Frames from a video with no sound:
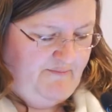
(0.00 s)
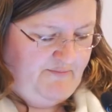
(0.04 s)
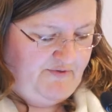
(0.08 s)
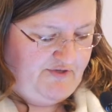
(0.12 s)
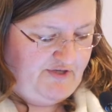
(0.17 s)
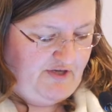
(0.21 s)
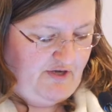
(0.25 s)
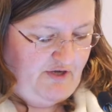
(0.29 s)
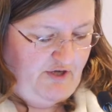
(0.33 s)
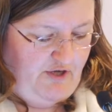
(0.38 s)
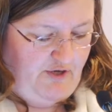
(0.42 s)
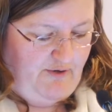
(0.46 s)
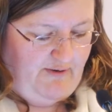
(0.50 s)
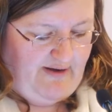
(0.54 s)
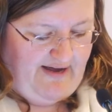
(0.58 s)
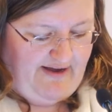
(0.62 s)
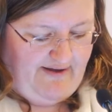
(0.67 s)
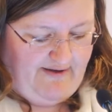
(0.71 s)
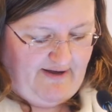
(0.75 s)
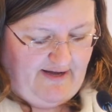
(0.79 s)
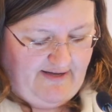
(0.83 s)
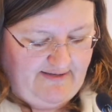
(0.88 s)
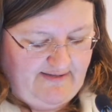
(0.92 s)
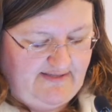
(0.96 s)
so you
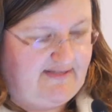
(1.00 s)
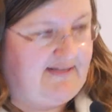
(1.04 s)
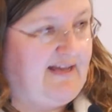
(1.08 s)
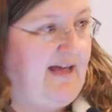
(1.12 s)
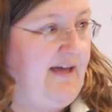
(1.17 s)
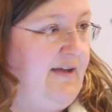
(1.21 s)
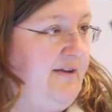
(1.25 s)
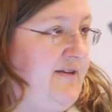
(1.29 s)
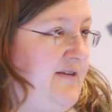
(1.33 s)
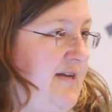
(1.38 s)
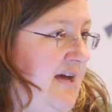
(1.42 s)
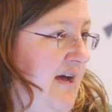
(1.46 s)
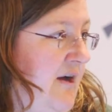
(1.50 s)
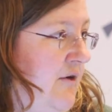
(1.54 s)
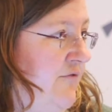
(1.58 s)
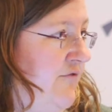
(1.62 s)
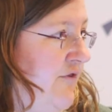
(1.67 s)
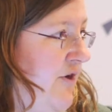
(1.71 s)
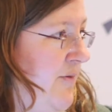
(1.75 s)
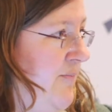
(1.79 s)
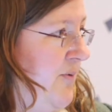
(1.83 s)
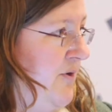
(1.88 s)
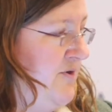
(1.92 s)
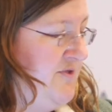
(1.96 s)
understand how
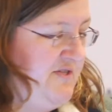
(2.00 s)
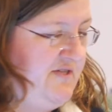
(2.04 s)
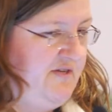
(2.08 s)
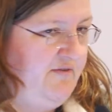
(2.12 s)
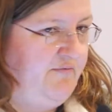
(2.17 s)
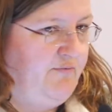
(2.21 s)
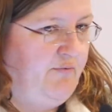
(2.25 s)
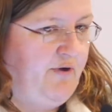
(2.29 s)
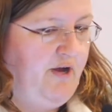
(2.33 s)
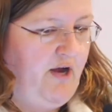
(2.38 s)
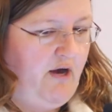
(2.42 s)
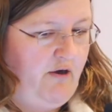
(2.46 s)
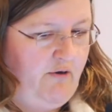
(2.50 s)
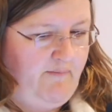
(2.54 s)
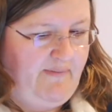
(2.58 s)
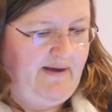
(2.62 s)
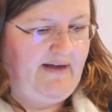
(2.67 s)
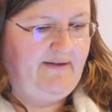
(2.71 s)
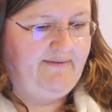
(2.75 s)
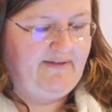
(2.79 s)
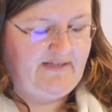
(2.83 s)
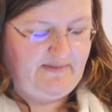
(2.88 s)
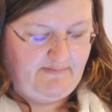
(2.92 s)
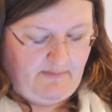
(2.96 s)
very positive we are
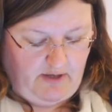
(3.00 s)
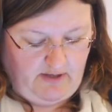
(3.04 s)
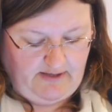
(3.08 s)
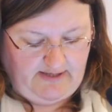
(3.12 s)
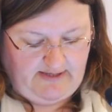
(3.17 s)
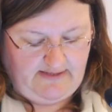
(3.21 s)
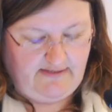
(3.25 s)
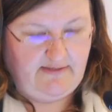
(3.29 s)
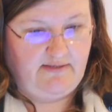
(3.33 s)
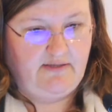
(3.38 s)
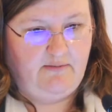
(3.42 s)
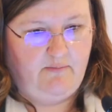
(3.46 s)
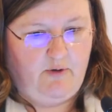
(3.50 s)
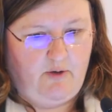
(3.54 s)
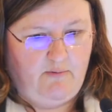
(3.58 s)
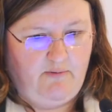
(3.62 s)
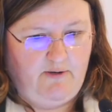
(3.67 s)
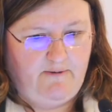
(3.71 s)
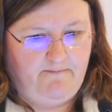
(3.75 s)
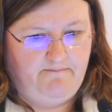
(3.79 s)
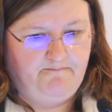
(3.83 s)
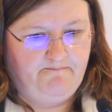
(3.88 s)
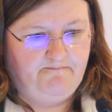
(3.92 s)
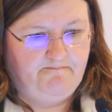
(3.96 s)
about this market at the
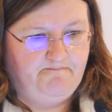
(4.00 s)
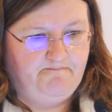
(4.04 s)
moment.